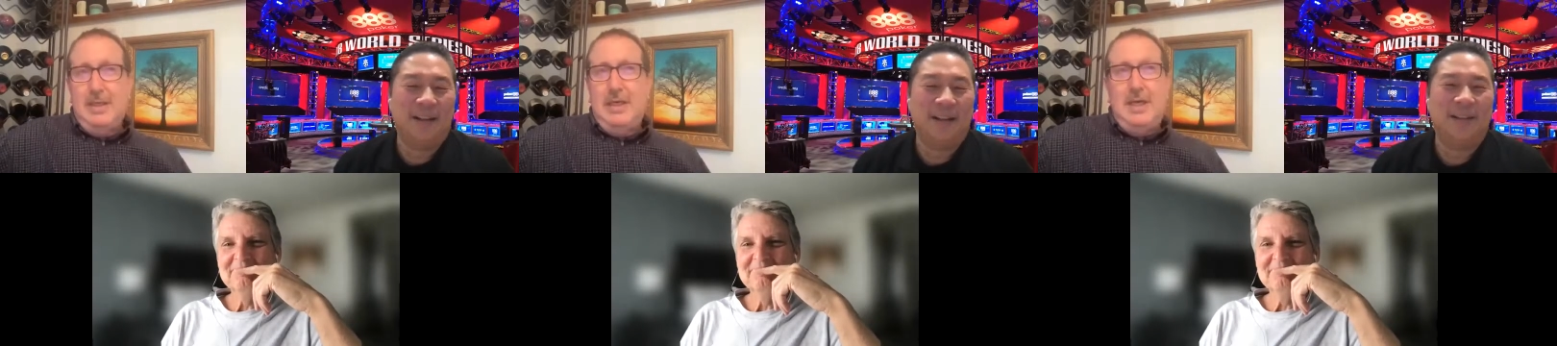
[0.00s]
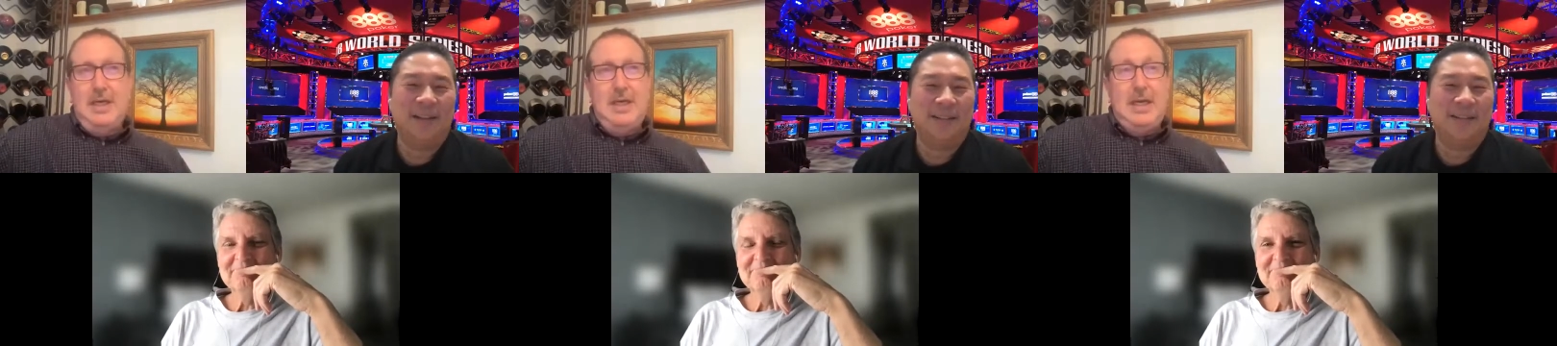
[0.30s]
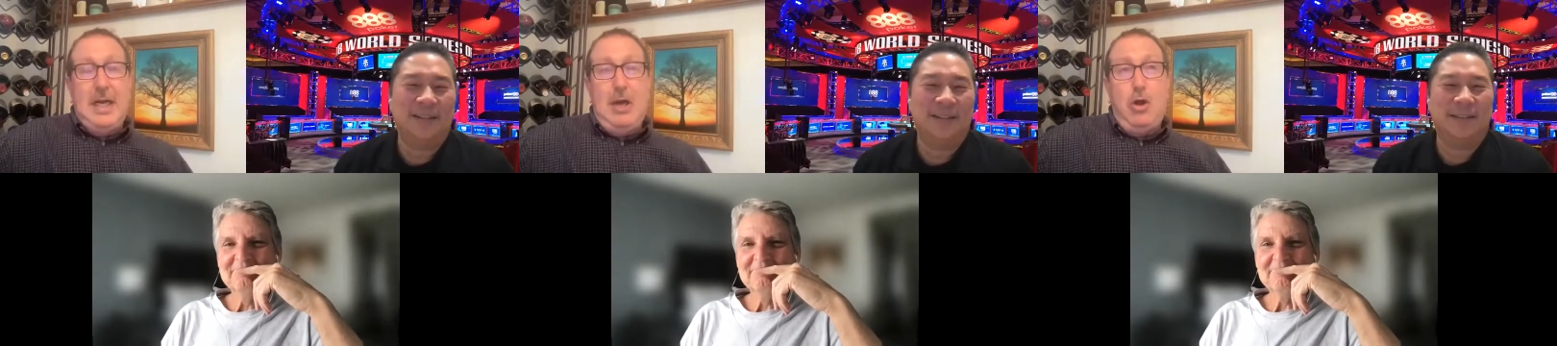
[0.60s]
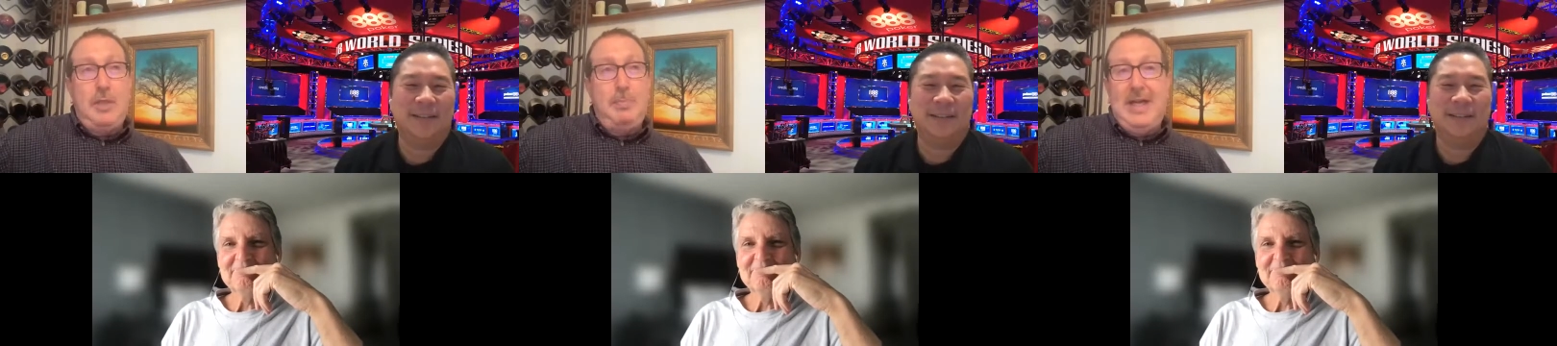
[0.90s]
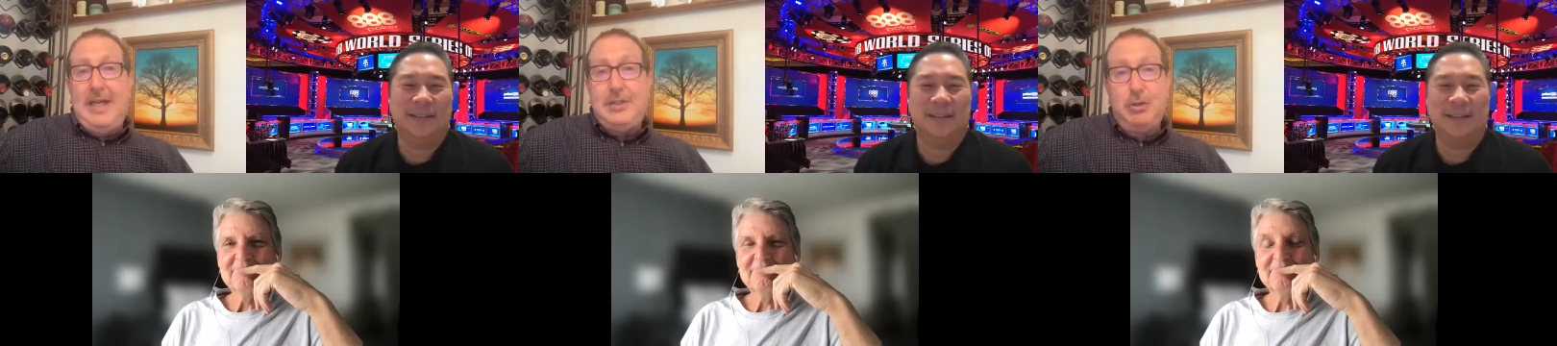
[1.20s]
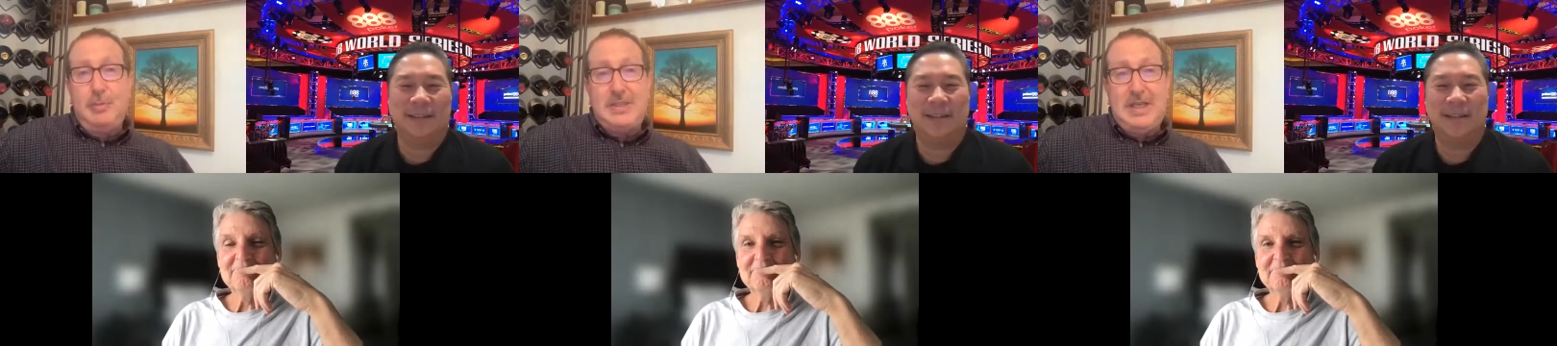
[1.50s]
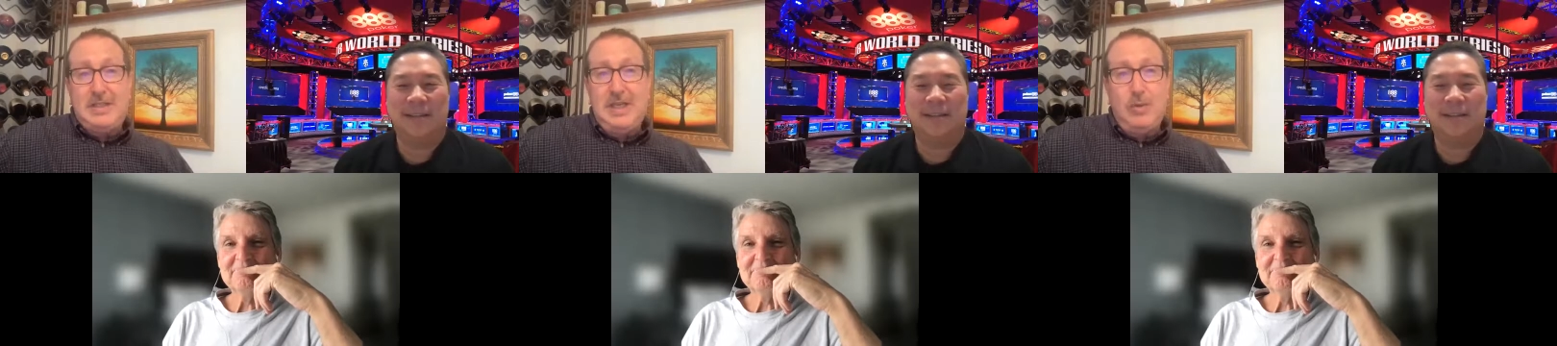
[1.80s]
Speaker 1: Uh, I hardly play any tournaments
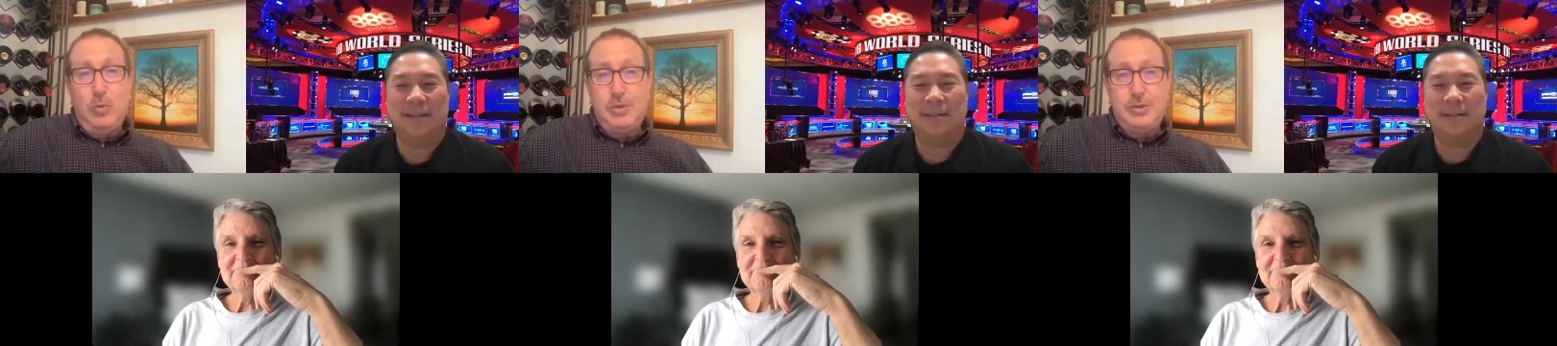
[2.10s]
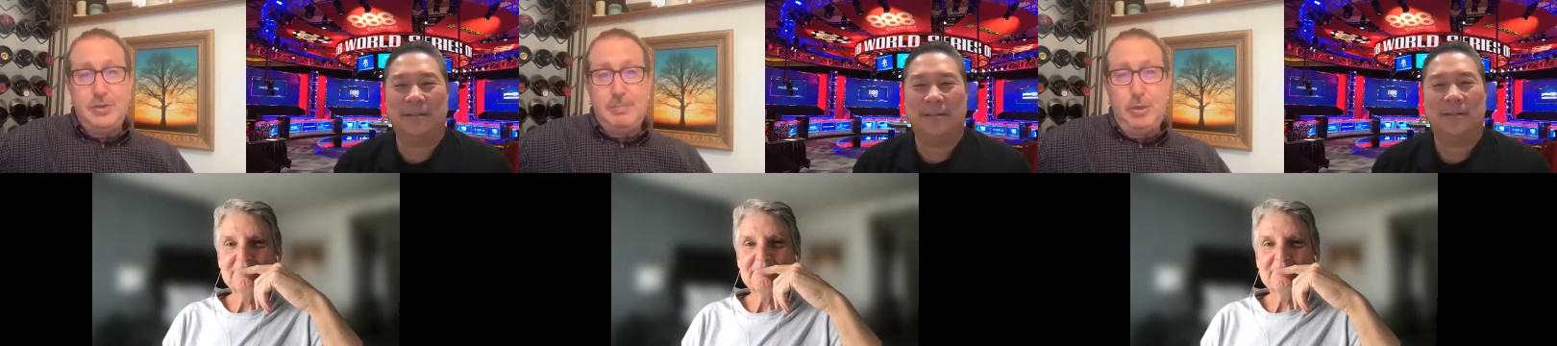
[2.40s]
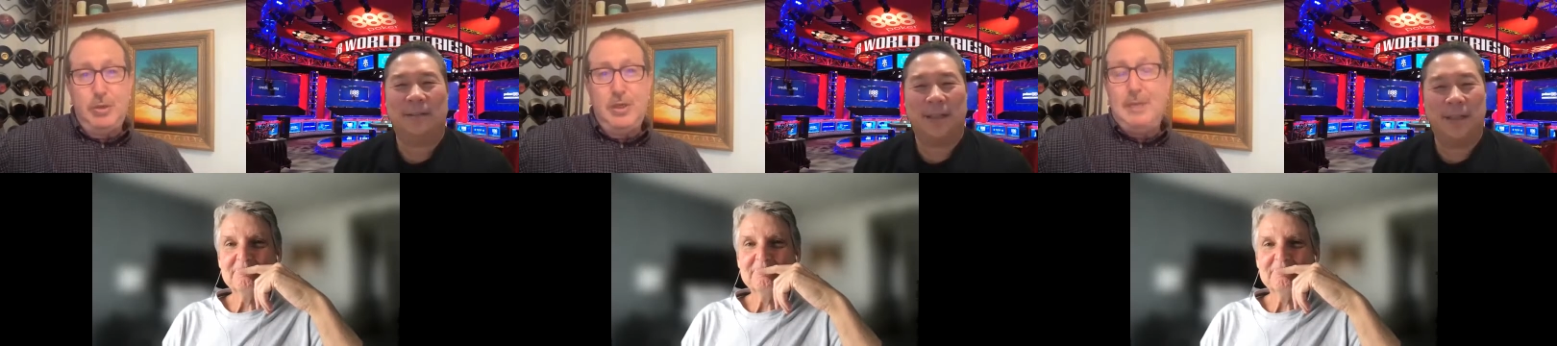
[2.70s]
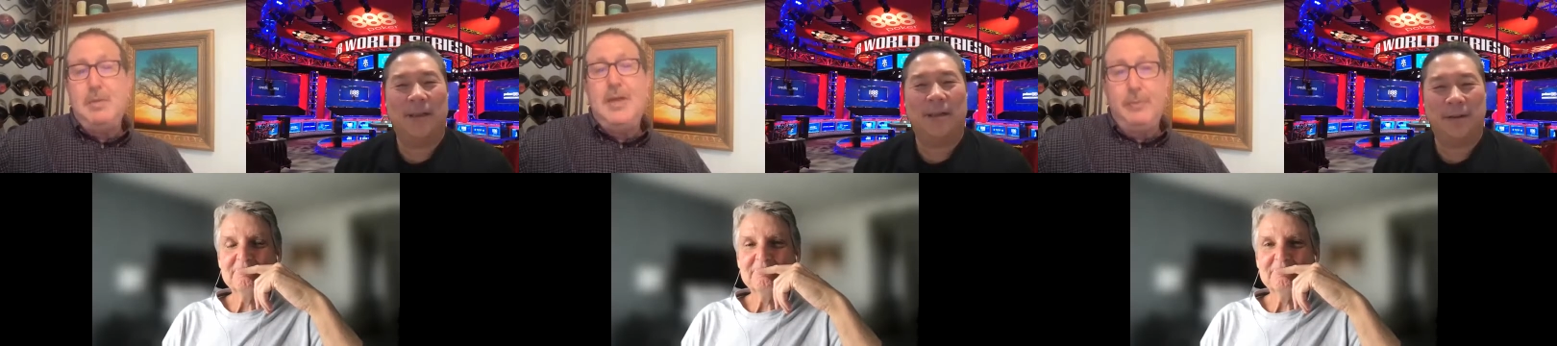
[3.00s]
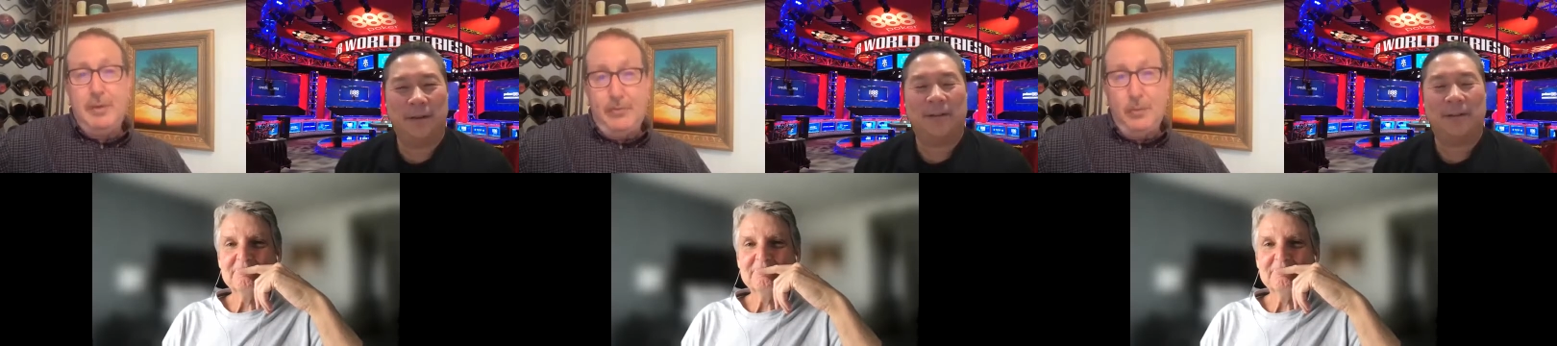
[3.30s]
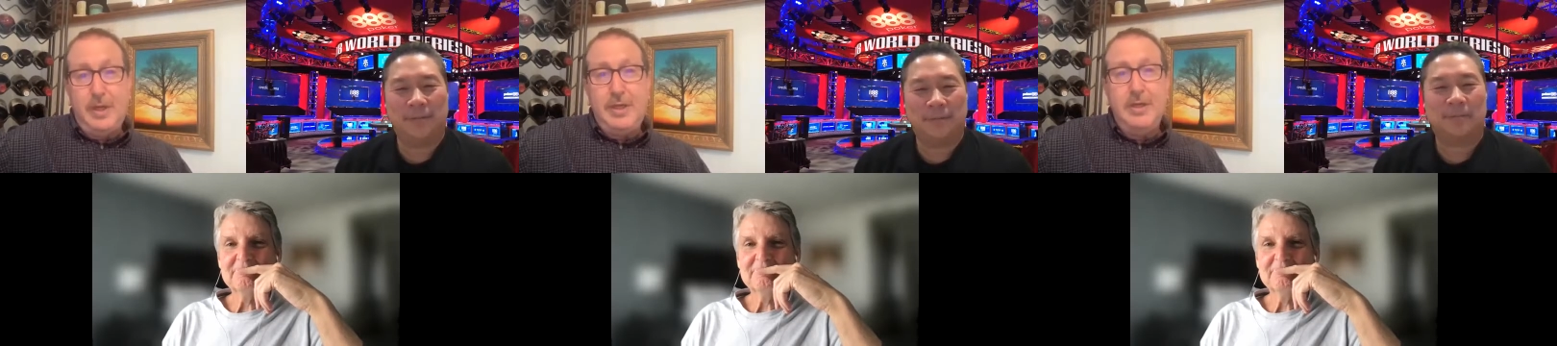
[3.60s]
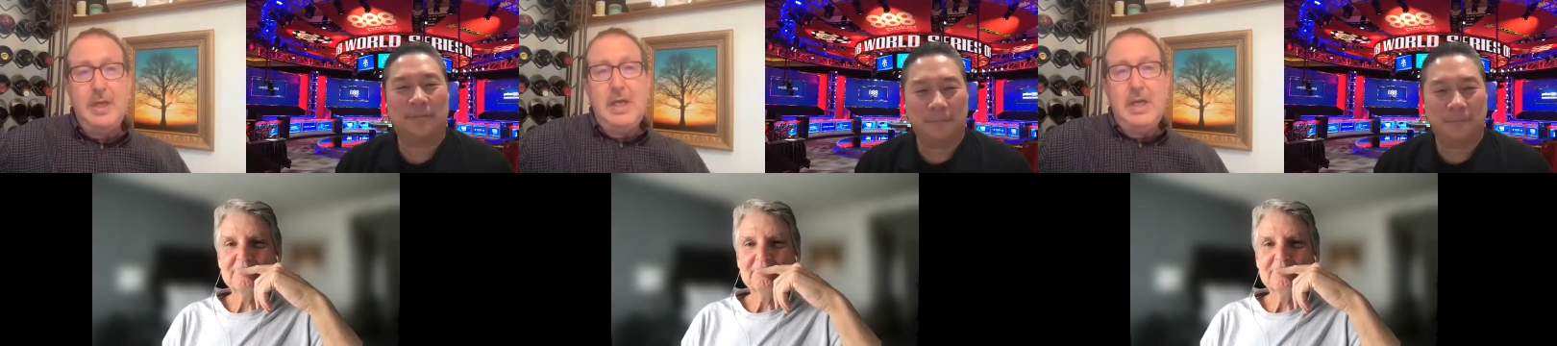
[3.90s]
outside the World Series of Poker, and I play three or four a year.